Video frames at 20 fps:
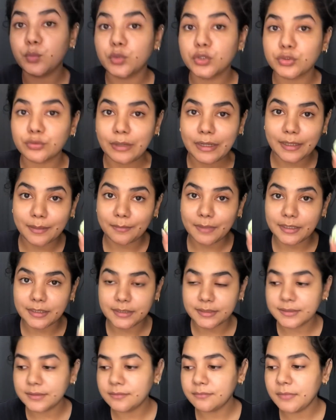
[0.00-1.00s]
was
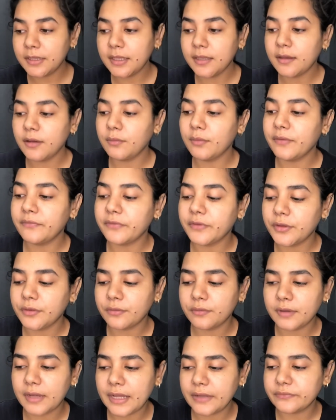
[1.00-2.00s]
recommended to me. However, you
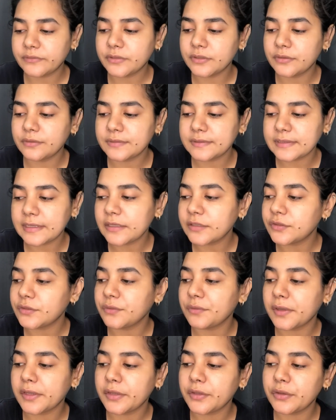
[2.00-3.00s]
don't have to use that.
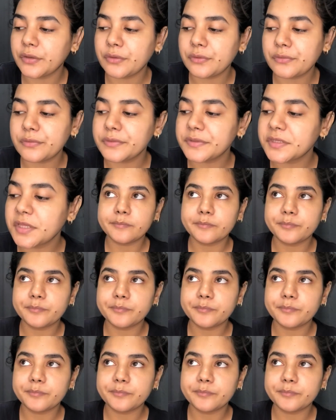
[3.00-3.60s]
You can use